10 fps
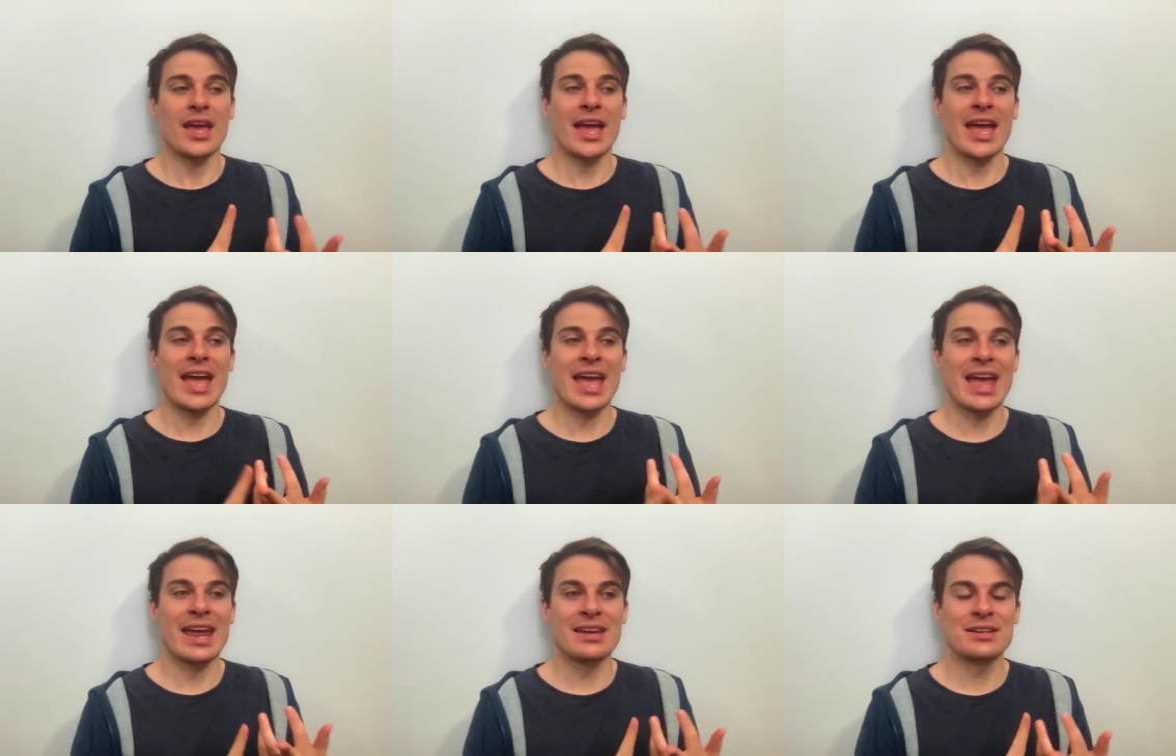
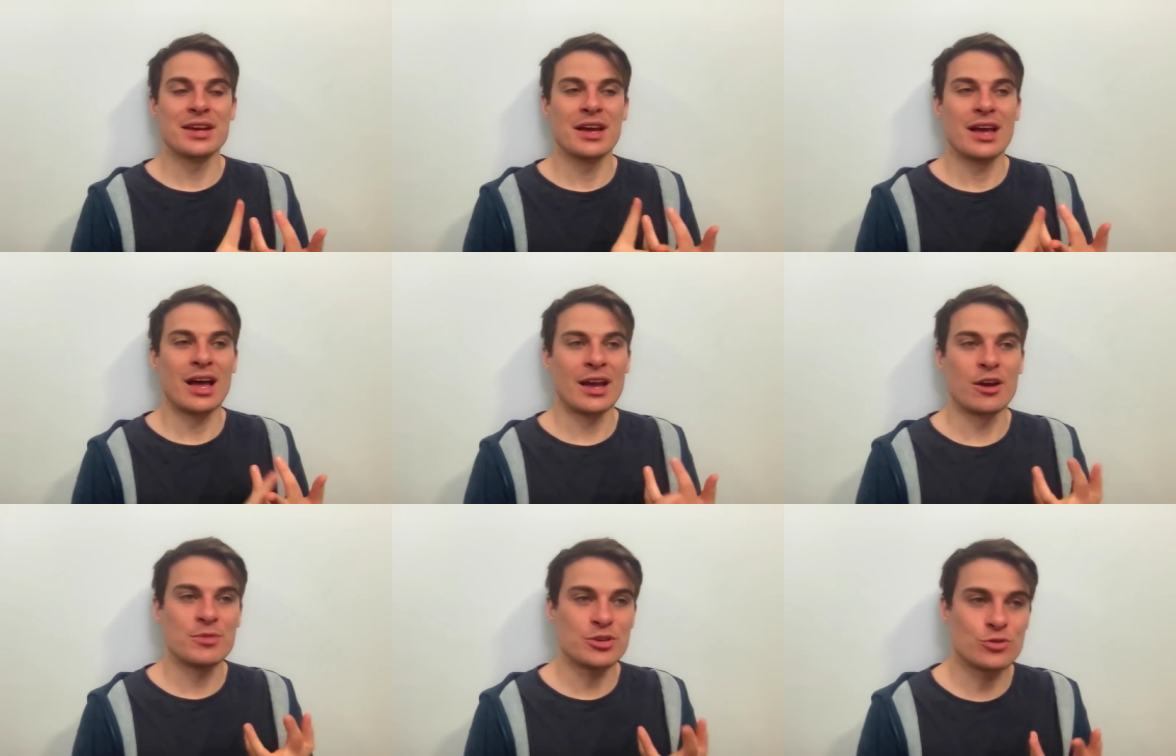And I
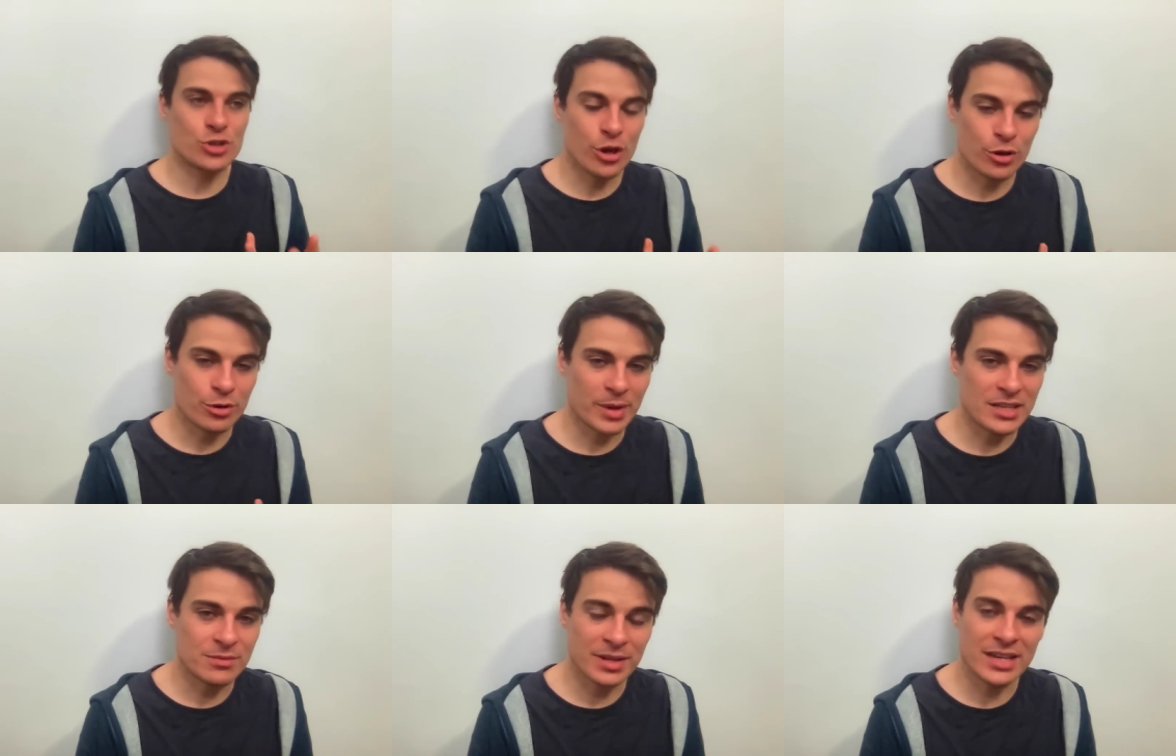hope that you choke on a
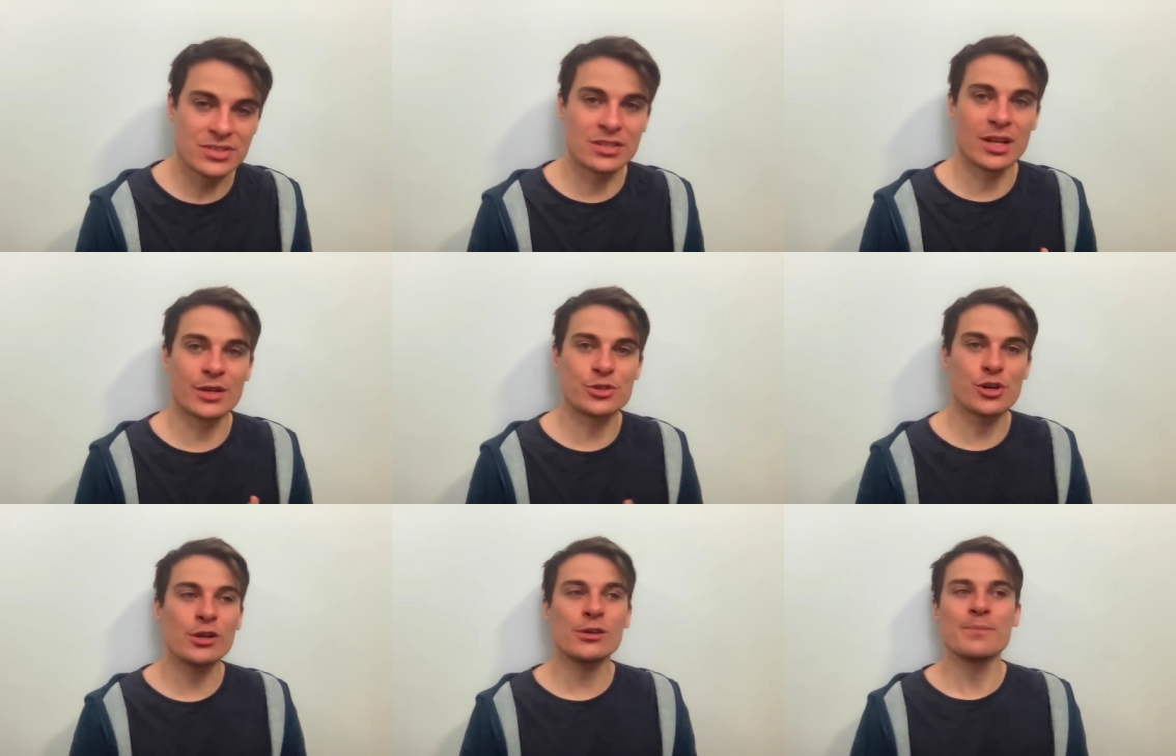piece of plastic like a
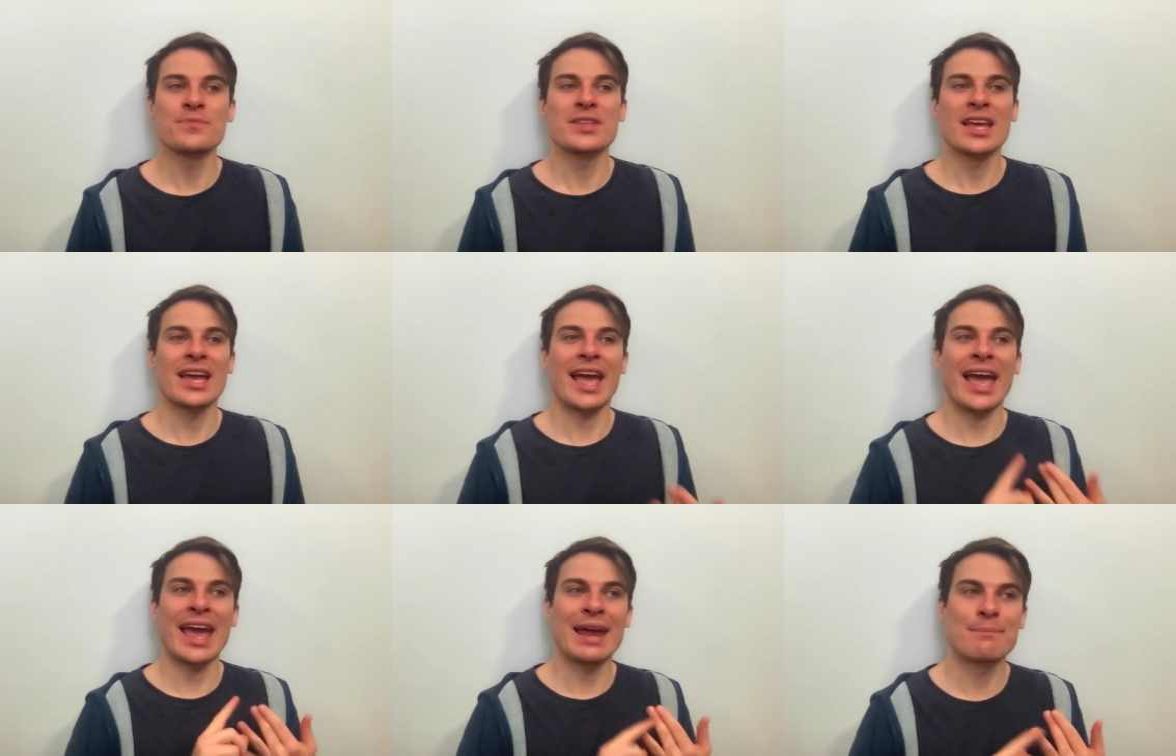turtle.
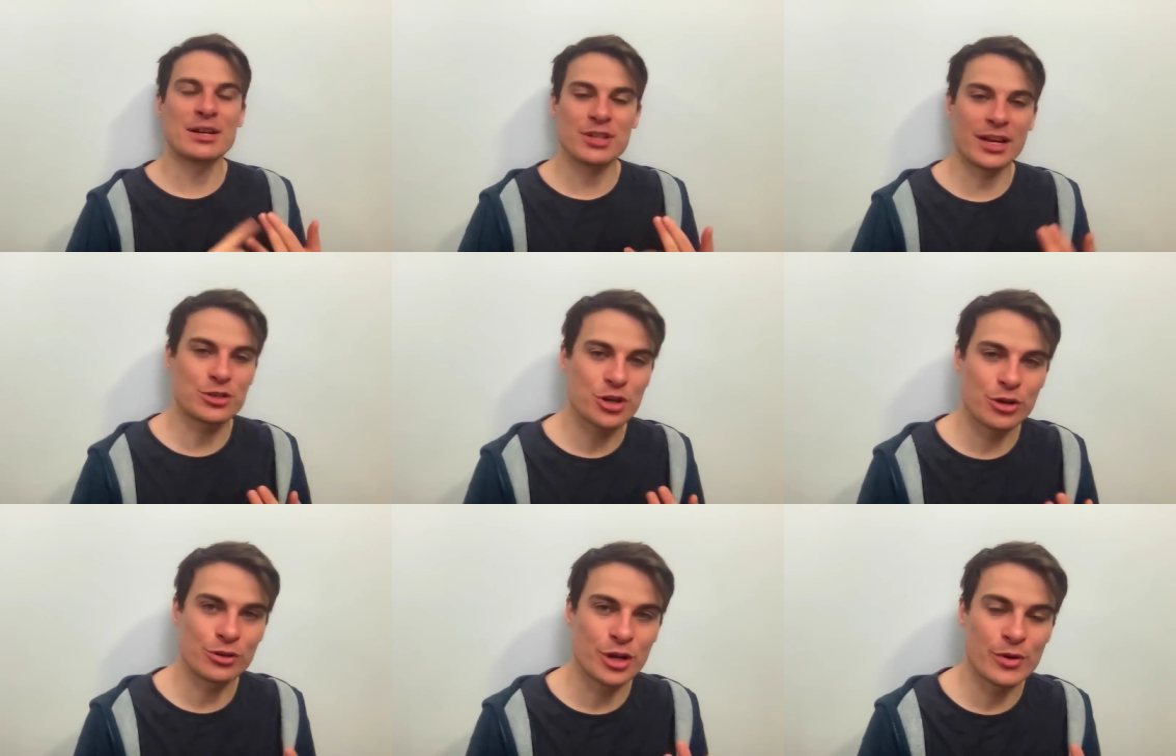And much like a
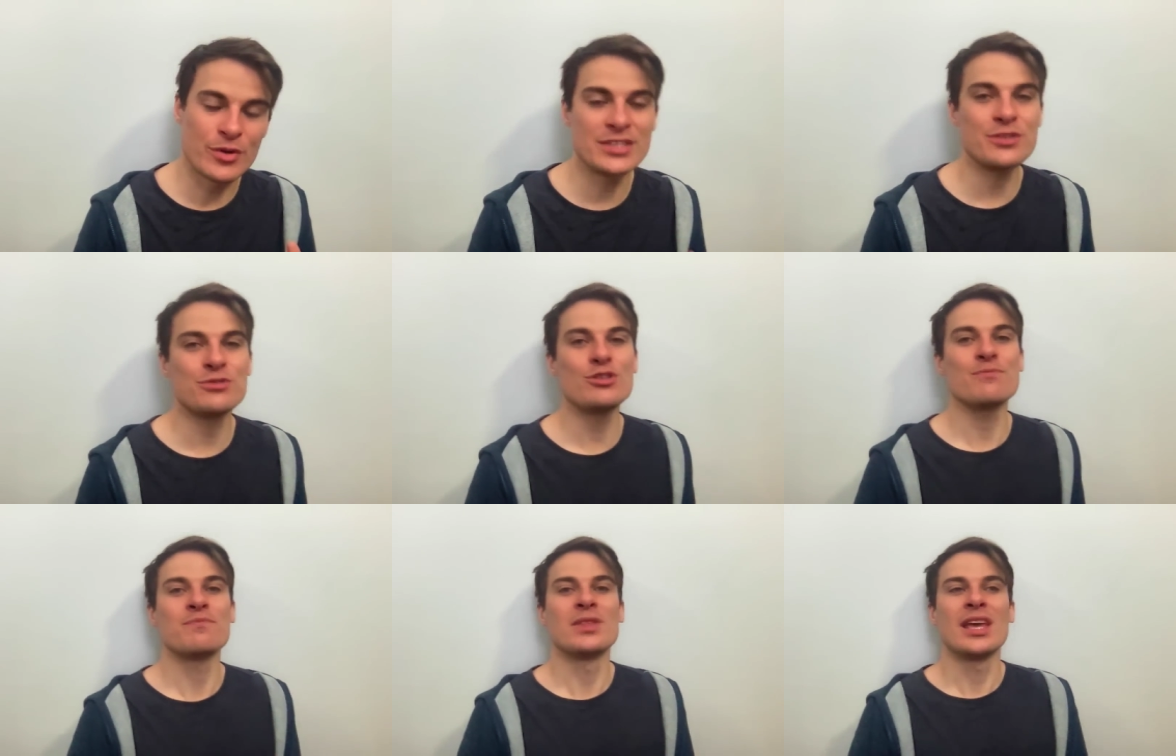turtle, no one rescues
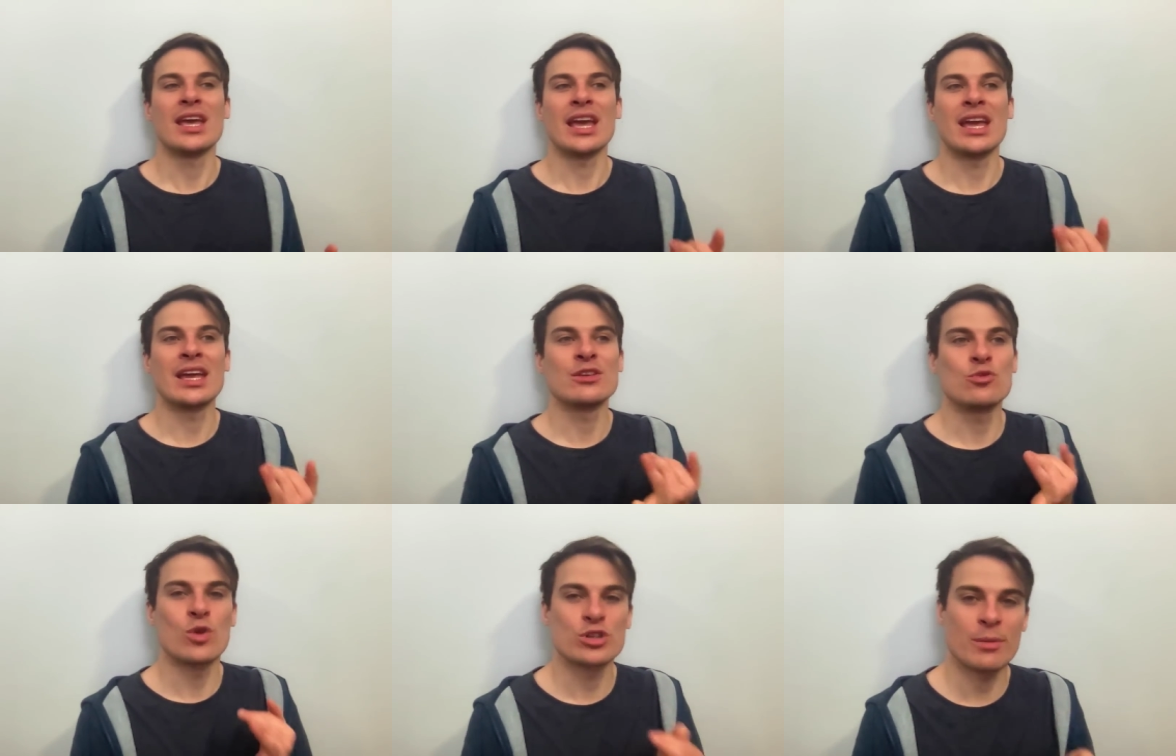you. And
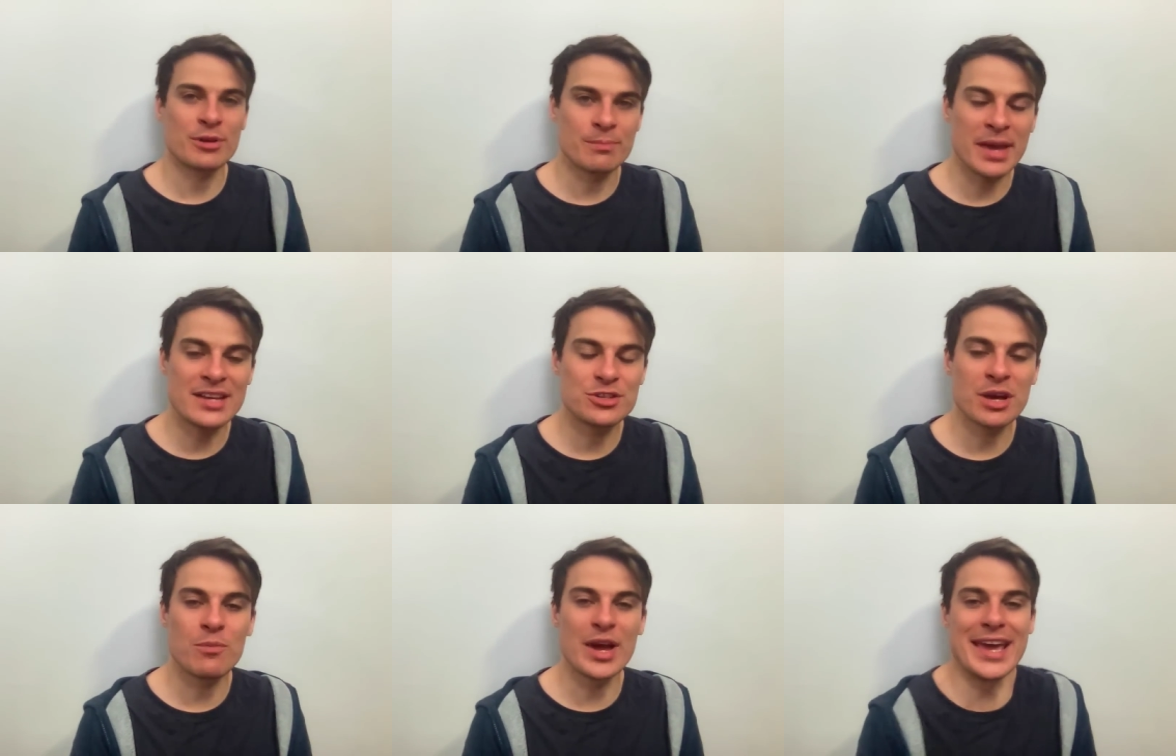you wash up on a beach
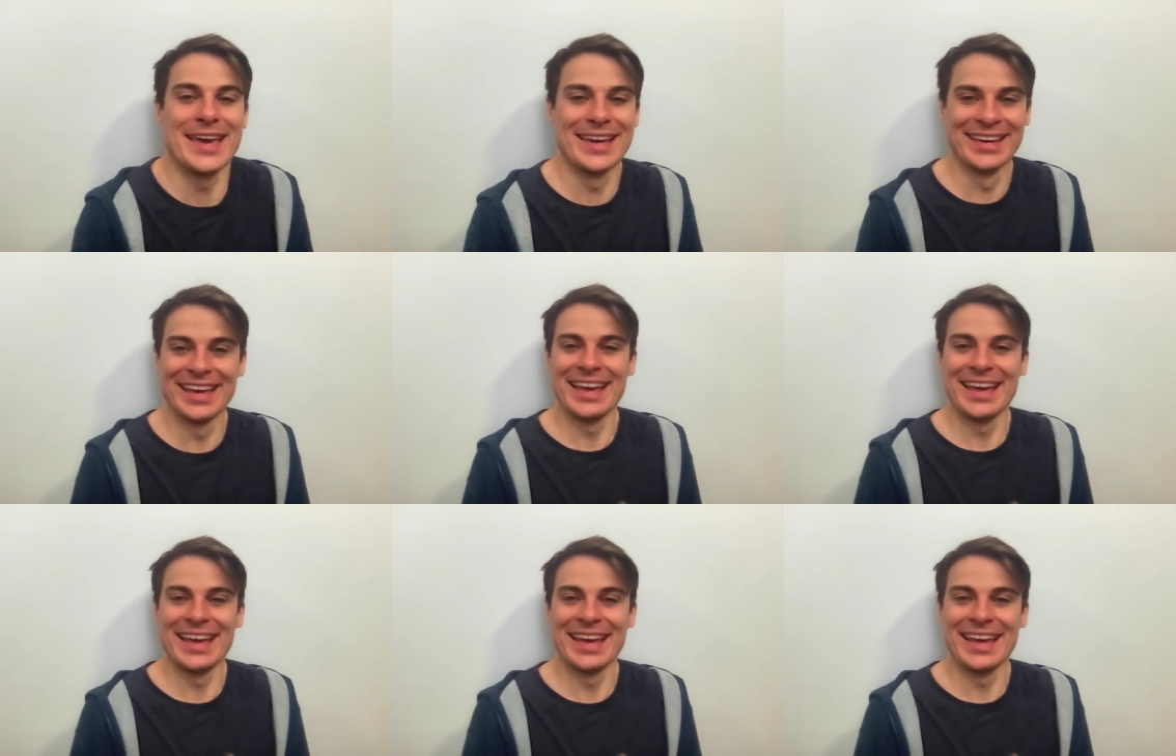somewhere,